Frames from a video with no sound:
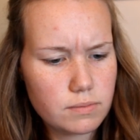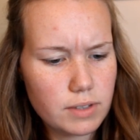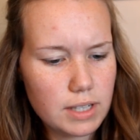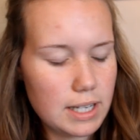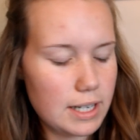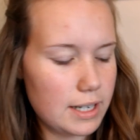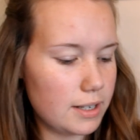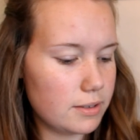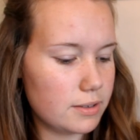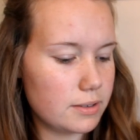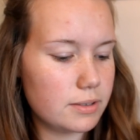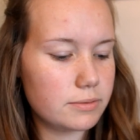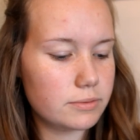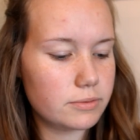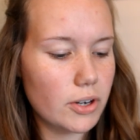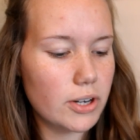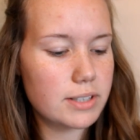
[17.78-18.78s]
Vanilla
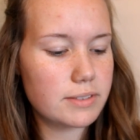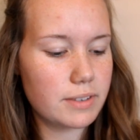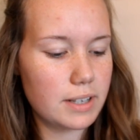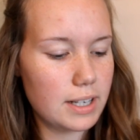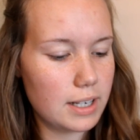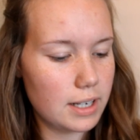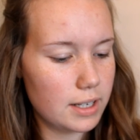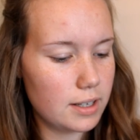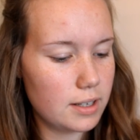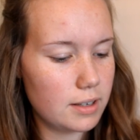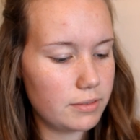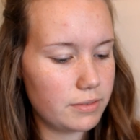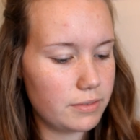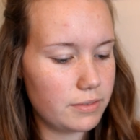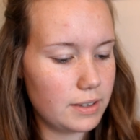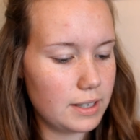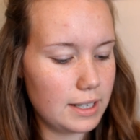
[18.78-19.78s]
Rose.
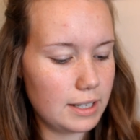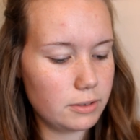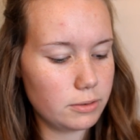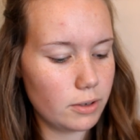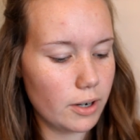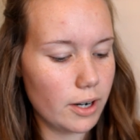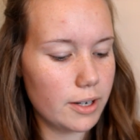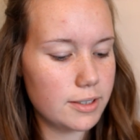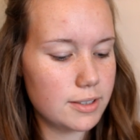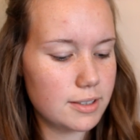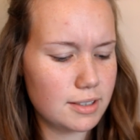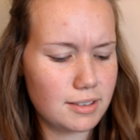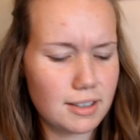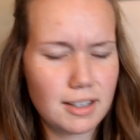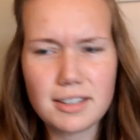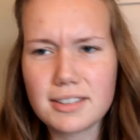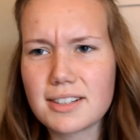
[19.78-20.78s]
I
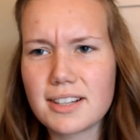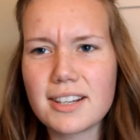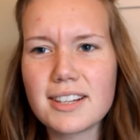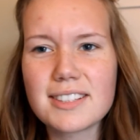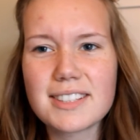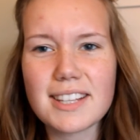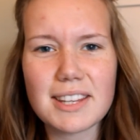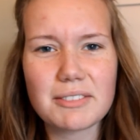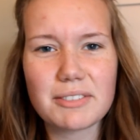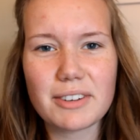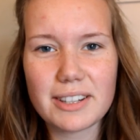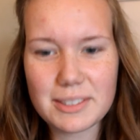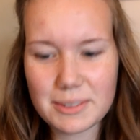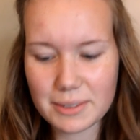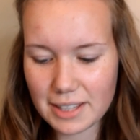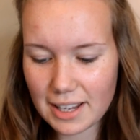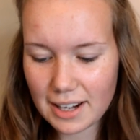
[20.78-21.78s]
was going to say the
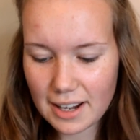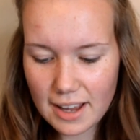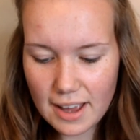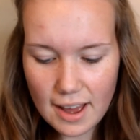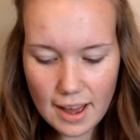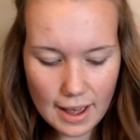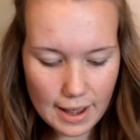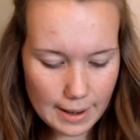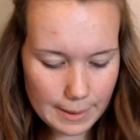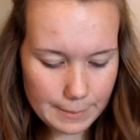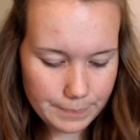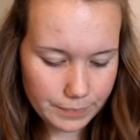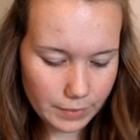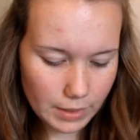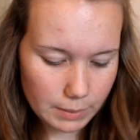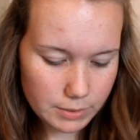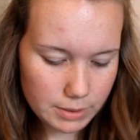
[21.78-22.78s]
French one there.
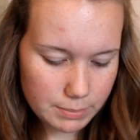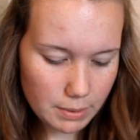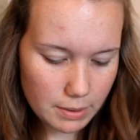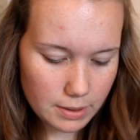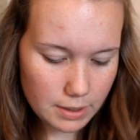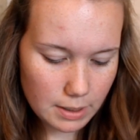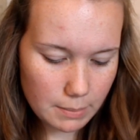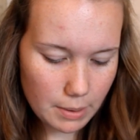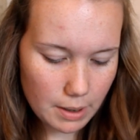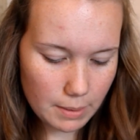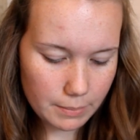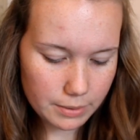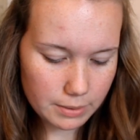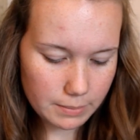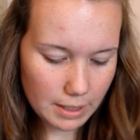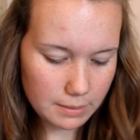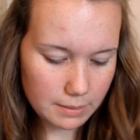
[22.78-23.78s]
I'm just putting a pump
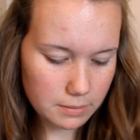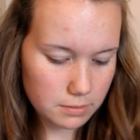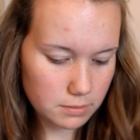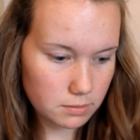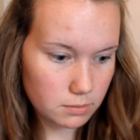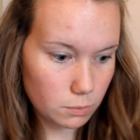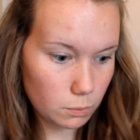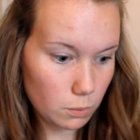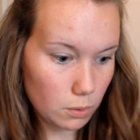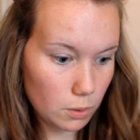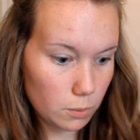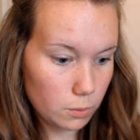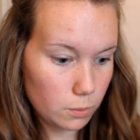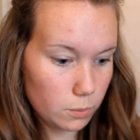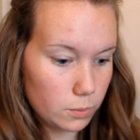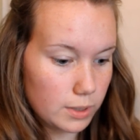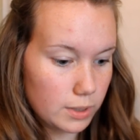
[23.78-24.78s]
on the back.
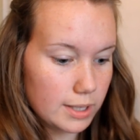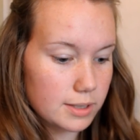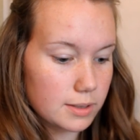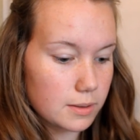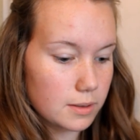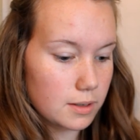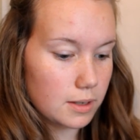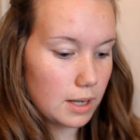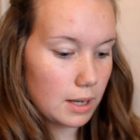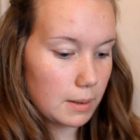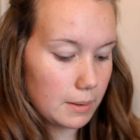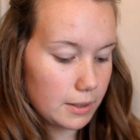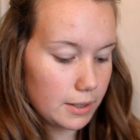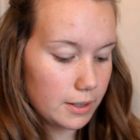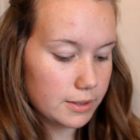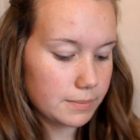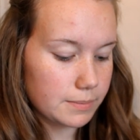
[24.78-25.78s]
Whoa, that's the
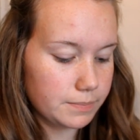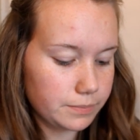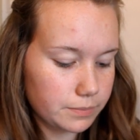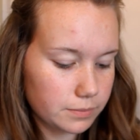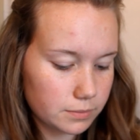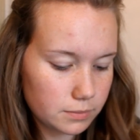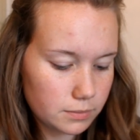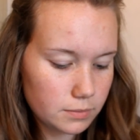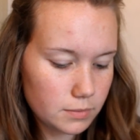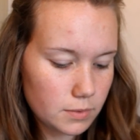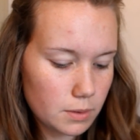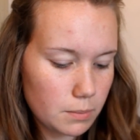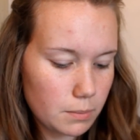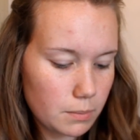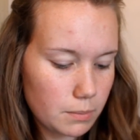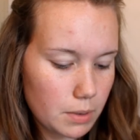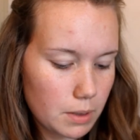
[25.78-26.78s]
eyes.
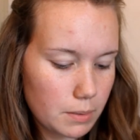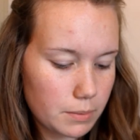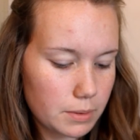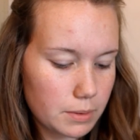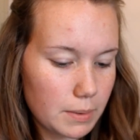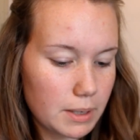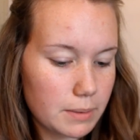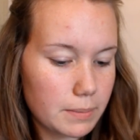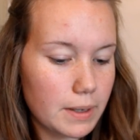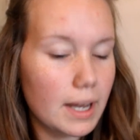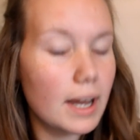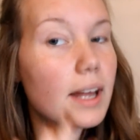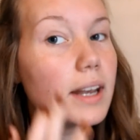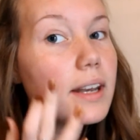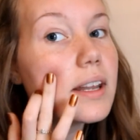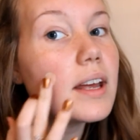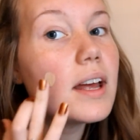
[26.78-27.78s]
Pump on the back of my
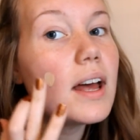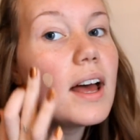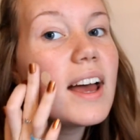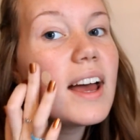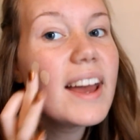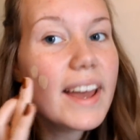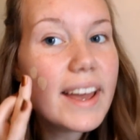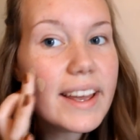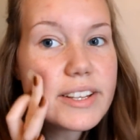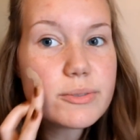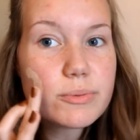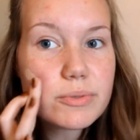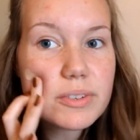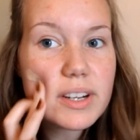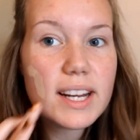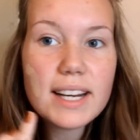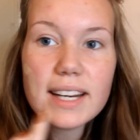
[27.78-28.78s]
hand. It's
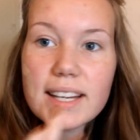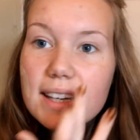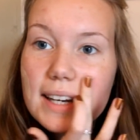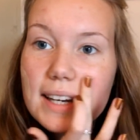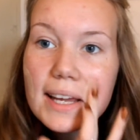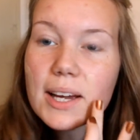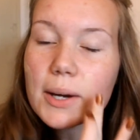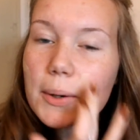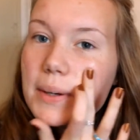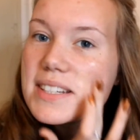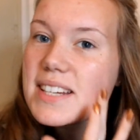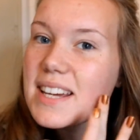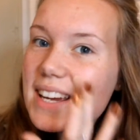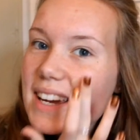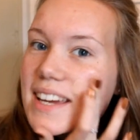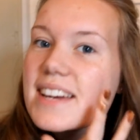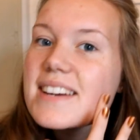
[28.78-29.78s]
really
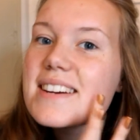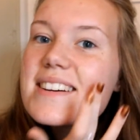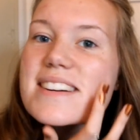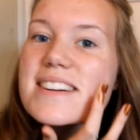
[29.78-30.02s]
liquidy.